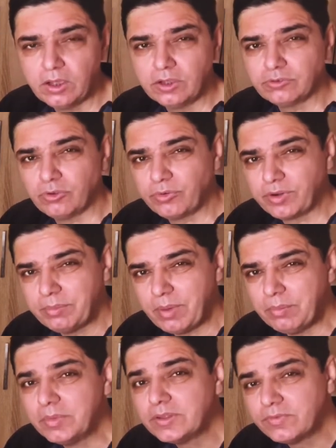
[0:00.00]
So
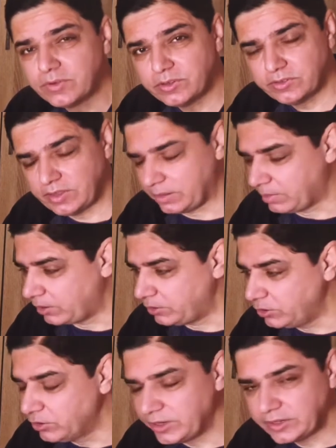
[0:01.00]
remember the first thing about
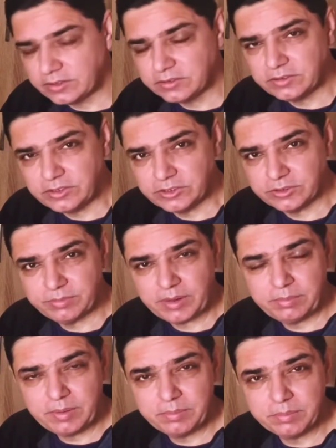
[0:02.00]
neonatal seizures.
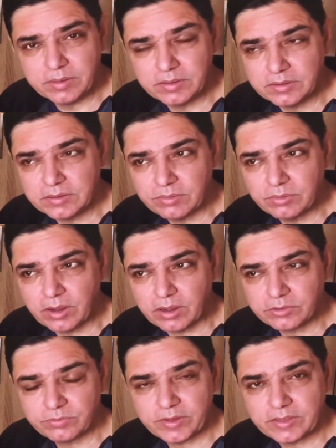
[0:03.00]
Many people they would
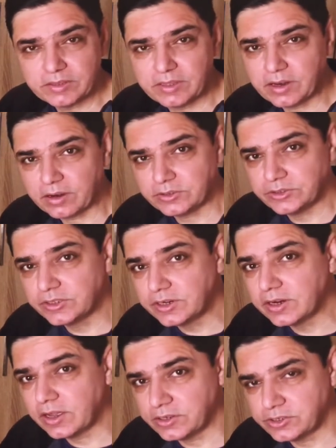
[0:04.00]
ask whether there are
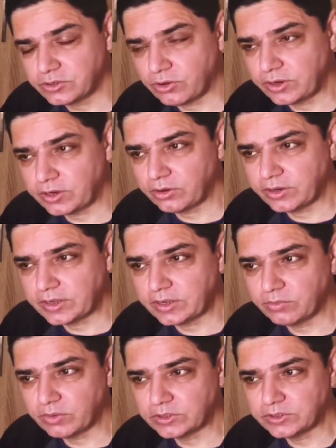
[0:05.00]
generalized tonic-clonic
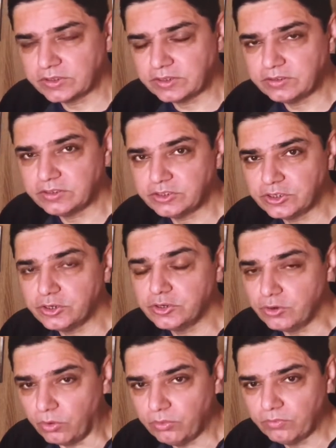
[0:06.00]
convulsion in seizures.
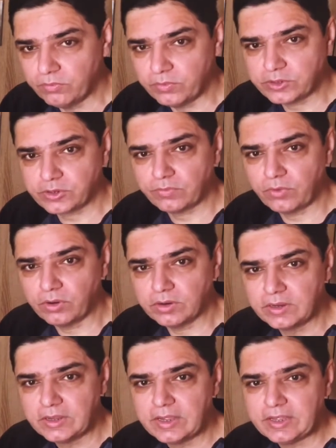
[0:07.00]
No. First of
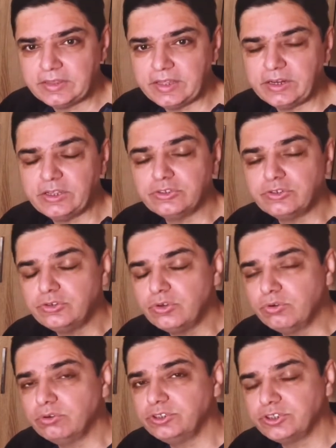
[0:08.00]
all, there is
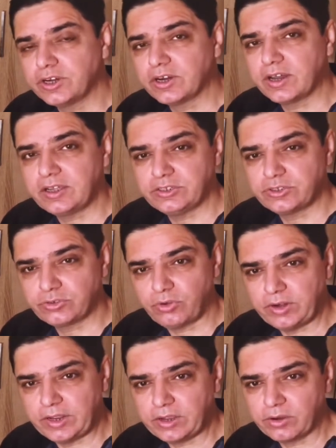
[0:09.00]
no generalized
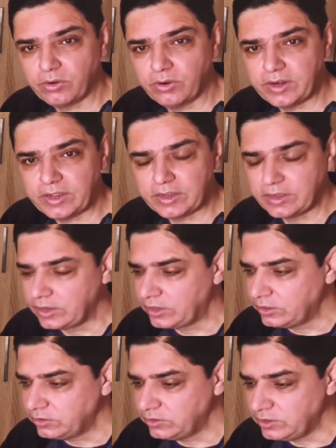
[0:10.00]
tonic-clonic
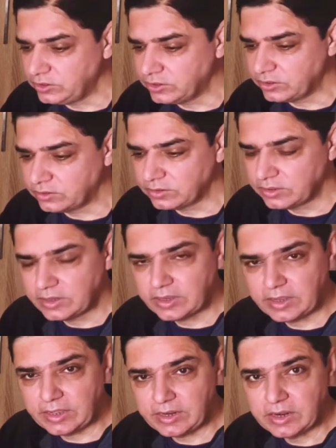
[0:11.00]
seizures
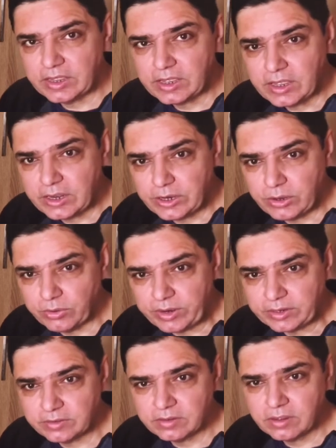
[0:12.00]
in
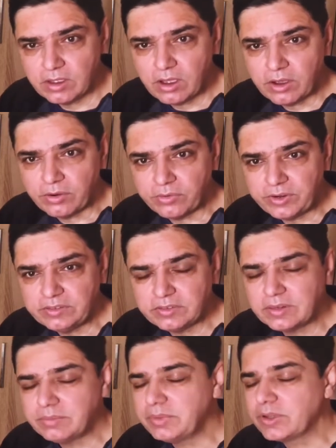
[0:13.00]
neonates
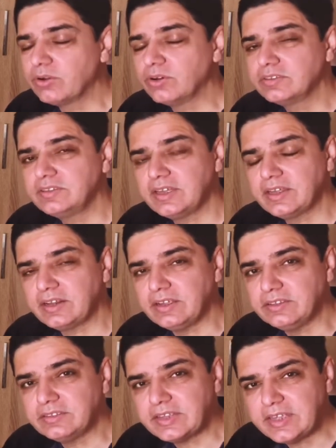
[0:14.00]
Reason because there
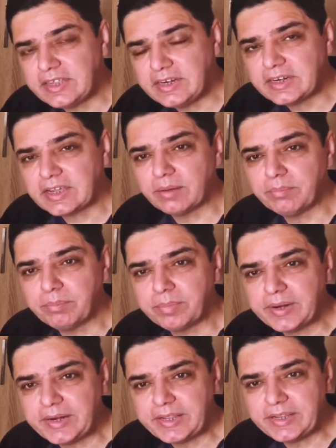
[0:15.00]
is
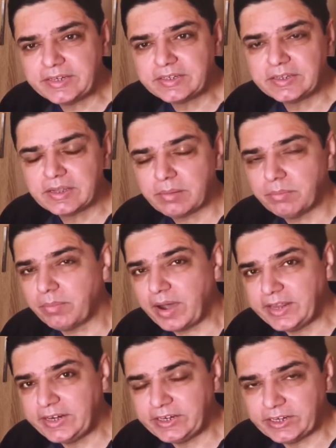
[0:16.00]
incomplete
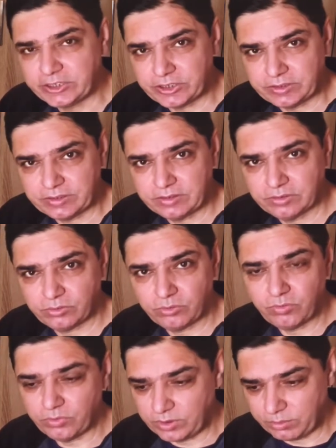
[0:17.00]
myelination.
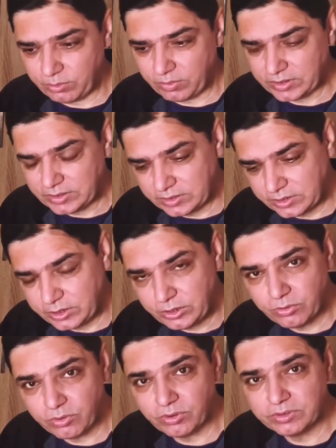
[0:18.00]
So number one, the
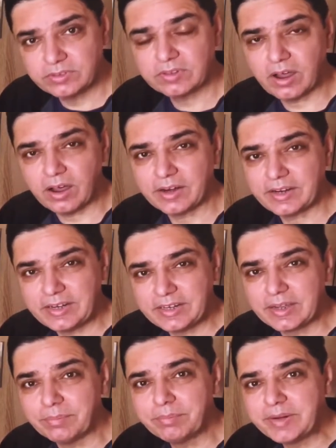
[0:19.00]
neurons are
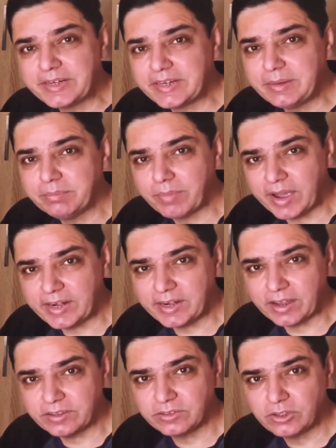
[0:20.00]
incompletely
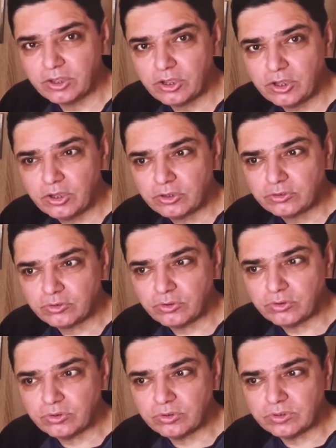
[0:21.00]
myelinized.
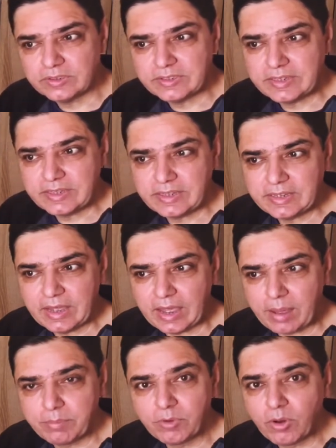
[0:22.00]
So the
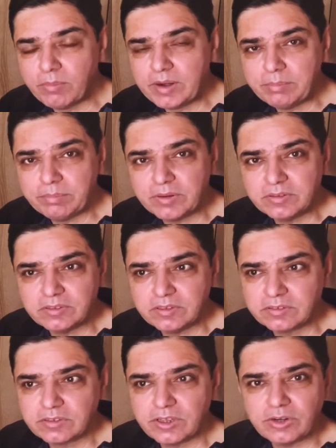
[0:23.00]
abnormal
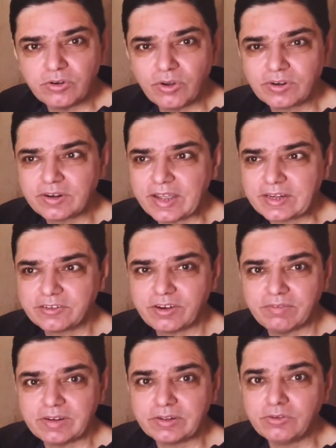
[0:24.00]
impulses cannot like
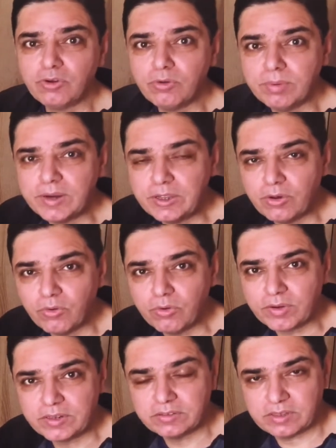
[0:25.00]
travel globally
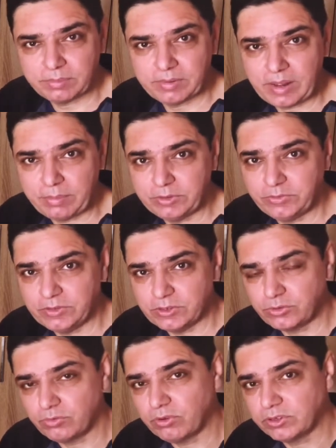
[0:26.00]
over the cerebral hemispheres
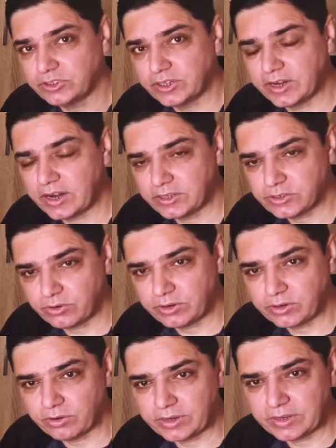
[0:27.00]
to cause generalized
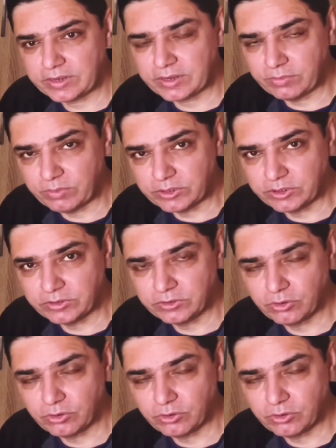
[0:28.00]
tonic-clonic convulsions.